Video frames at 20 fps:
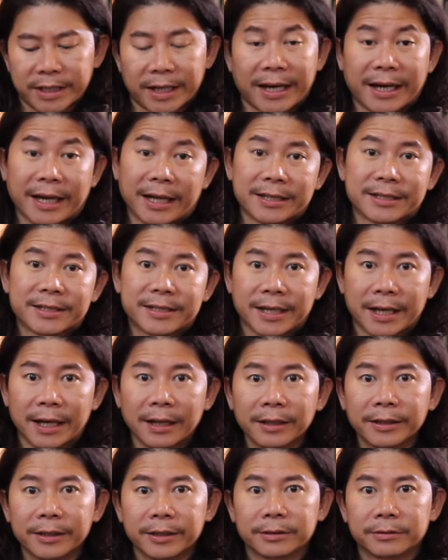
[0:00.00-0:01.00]
thing I can
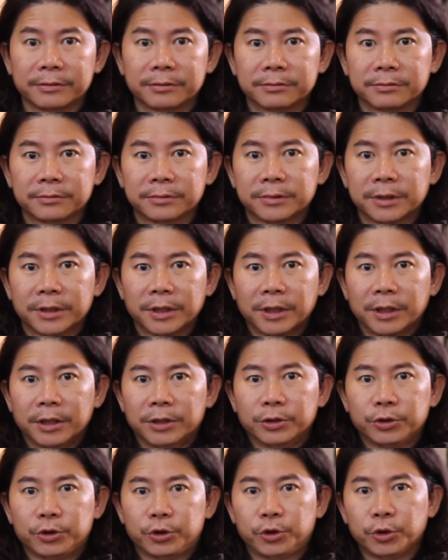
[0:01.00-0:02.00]
tell you,
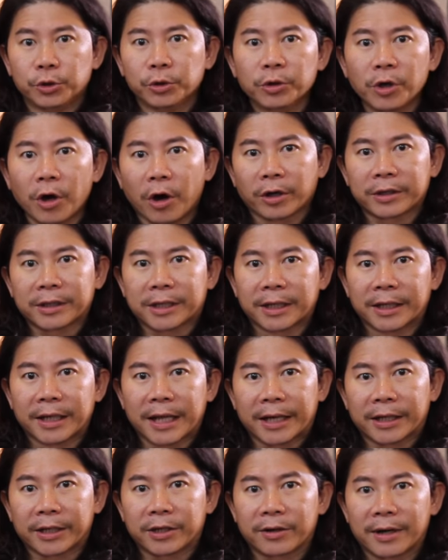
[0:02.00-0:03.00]
do not
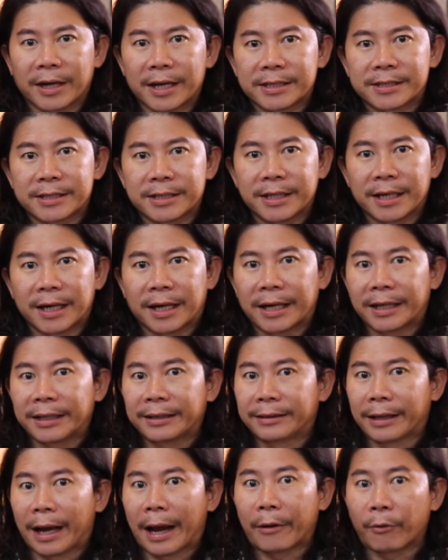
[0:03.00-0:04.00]
connect your
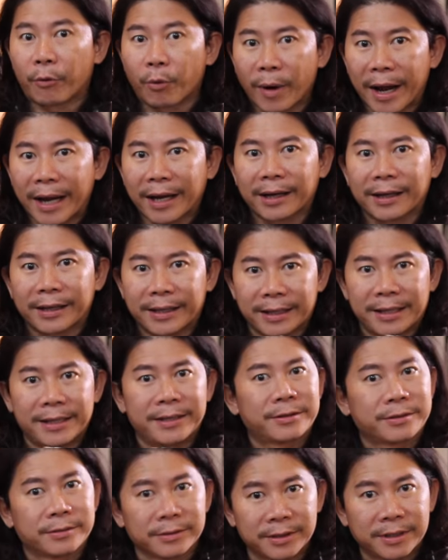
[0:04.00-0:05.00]
SDI
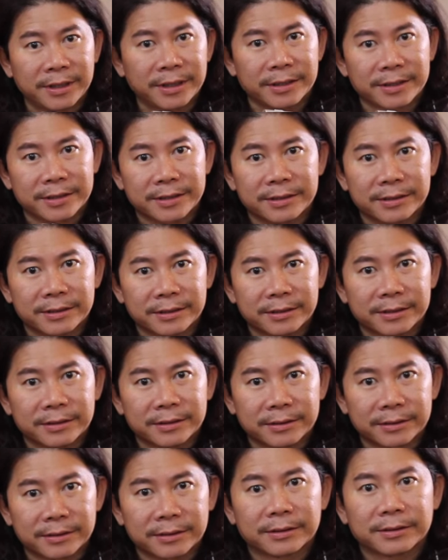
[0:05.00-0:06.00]
directly to this.
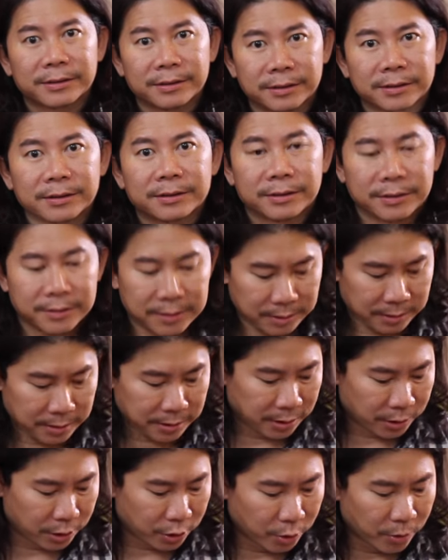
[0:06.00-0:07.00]

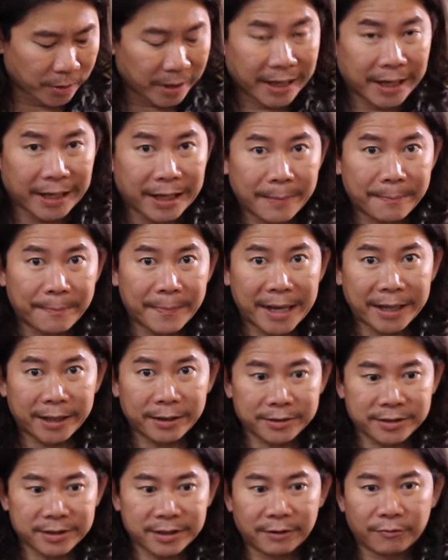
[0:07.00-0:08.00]
Go ahead and make
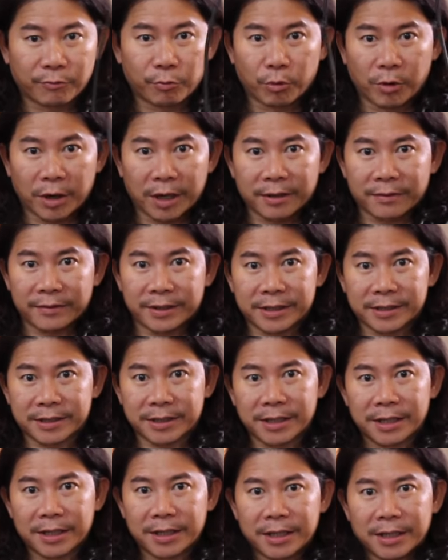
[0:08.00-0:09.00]
yourself one of these.